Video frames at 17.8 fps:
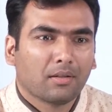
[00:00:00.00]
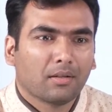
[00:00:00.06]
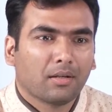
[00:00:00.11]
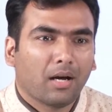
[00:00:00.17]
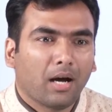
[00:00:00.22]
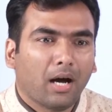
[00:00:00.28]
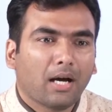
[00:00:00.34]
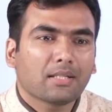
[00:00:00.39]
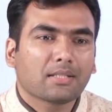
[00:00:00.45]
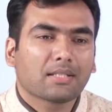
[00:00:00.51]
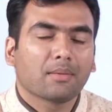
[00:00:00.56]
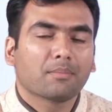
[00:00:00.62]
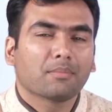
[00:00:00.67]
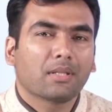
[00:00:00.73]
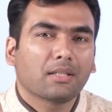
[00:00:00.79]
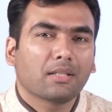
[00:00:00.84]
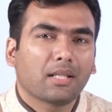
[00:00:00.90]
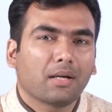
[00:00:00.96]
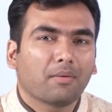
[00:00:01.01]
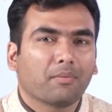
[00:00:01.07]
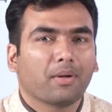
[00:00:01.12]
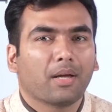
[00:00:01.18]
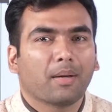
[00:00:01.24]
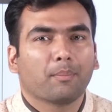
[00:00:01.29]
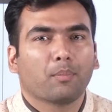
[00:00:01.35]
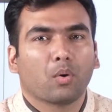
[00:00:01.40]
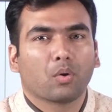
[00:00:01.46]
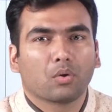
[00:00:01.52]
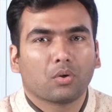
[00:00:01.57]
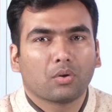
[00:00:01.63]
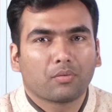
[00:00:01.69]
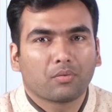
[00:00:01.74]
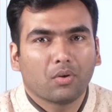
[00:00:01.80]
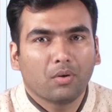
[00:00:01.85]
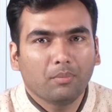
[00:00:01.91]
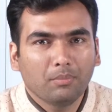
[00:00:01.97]
are something that we have borrowed
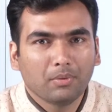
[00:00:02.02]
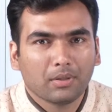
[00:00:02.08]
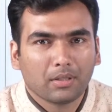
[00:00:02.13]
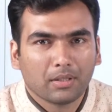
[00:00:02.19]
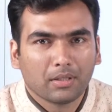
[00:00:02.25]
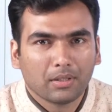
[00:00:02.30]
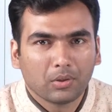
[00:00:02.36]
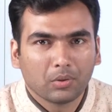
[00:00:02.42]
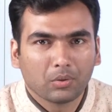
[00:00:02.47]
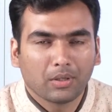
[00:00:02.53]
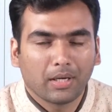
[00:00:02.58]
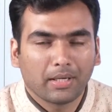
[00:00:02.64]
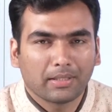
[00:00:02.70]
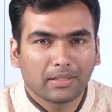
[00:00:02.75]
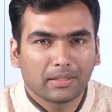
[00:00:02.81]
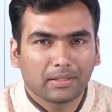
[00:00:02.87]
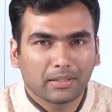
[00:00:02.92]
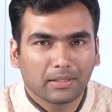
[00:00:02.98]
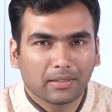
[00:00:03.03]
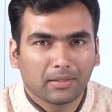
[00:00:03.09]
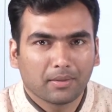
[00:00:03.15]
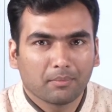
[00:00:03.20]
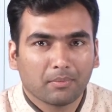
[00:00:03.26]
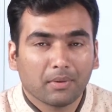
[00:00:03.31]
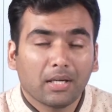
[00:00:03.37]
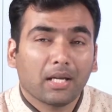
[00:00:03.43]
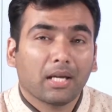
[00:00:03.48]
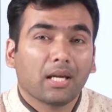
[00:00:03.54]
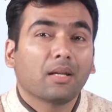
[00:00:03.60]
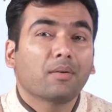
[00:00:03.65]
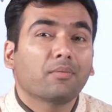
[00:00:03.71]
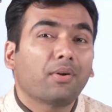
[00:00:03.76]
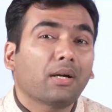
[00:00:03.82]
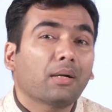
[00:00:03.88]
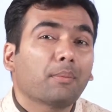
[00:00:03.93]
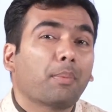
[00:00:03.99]
from United Kingdom. In
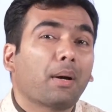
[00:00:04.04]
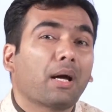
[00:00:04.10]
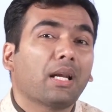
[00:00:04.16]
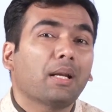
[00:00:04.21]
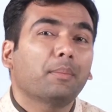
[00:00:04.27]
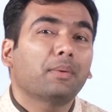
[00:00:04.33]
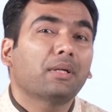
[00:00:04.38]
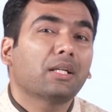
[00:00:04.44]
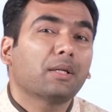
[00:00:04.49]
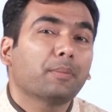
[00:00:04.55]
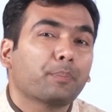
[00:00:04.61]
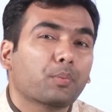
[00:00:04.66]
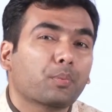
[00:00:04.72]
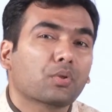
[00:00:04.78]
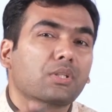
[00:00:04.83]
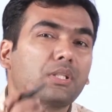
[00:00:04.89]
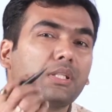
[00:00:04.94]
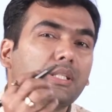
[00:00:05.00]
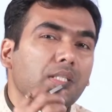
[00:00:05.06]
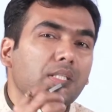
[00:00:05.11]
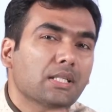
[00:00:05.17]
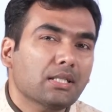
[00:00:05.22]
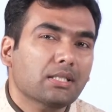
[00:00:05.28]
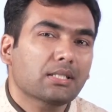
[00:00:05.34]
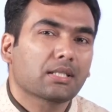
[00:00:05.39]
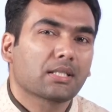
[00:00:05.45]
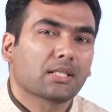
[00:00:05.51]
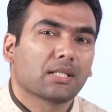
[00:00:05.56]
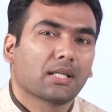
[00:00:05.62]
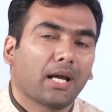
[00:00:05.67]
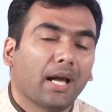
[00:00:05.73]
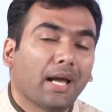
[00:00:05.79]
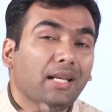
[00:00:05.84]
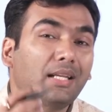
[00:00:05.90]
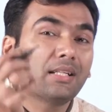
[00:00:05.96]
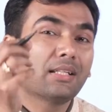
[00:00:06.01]
fact, parliamentary procedures
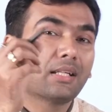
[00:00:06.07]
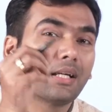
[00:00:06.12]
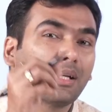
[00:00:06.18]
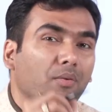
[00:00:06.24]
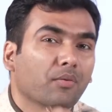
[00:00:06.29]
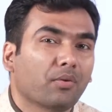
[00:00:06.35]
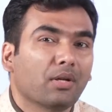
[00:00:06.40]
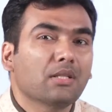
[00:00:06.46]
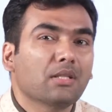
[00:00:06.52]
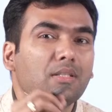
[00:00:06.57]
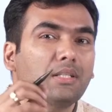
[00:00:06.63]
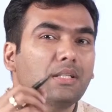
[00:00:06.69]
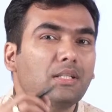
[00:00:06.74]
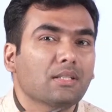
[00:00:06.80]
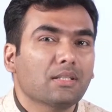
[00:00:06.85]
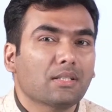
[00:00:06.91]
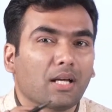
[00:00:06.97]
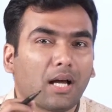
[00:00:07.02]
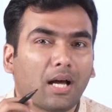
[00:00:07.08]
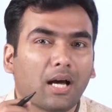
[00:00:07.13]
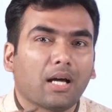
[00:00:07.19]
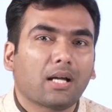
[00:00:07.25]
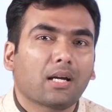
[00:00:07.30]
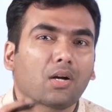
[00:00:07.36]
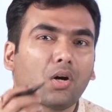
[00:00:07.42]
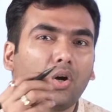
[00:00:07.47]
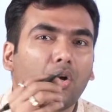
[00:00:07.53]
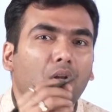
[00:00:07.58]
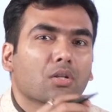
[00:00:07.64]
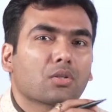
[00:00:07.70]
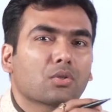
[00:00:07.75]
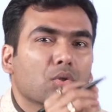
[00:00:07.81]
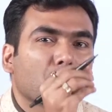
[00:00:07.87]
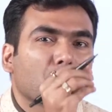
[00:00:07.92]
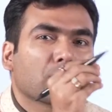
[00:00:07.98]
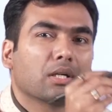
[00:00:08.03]
and conventions are
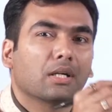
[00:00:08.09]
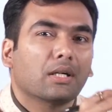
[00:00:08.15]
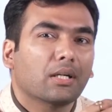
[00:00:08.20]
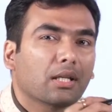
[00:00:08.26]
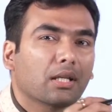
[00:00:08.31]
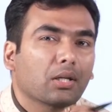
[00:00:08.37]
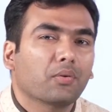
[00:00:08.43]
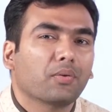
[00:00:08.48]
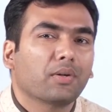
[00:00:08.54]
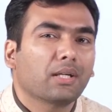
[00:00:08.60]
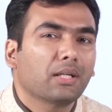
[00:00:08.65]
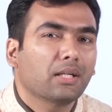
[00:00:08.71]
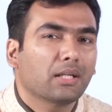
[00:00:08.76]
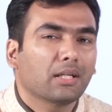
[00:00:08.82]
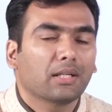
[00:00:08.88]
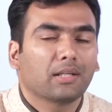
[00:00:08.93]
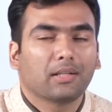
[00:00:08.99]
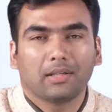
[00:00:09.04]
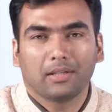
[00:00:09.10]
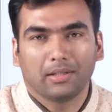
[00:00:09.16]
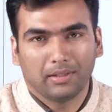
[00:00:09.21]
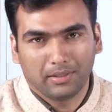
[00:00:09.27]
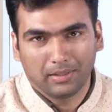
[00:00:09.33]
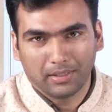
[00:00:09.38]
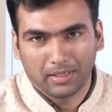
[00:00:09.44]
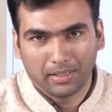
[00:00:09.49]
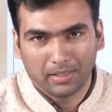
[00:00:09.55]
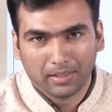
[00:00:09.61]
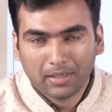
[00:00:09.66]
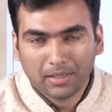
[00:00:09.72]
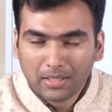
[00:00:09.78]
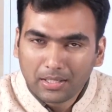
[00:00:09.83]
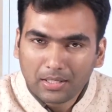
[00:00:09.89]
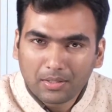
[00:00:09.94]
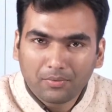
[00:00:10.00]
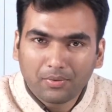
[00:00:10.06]
also continuing in India
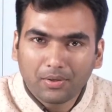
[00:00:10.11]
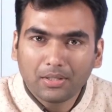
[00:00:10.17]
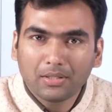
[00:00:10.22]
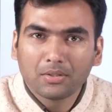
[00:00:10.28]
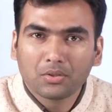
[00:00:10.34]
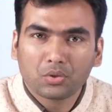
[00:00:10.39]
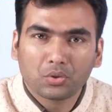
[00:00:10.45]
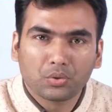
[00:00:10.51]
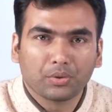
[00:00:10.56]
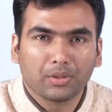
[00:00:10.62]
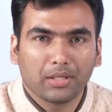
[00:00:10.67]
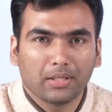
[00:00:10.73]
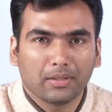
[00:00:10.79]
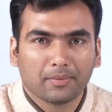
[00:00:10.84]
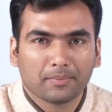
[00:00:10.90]
even today.